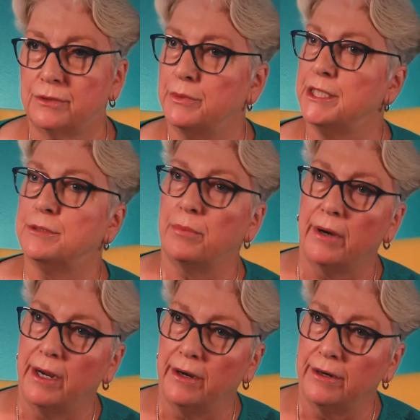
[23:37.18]
weeks
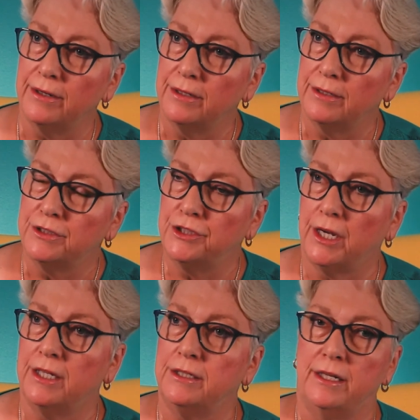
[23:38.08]
prior, John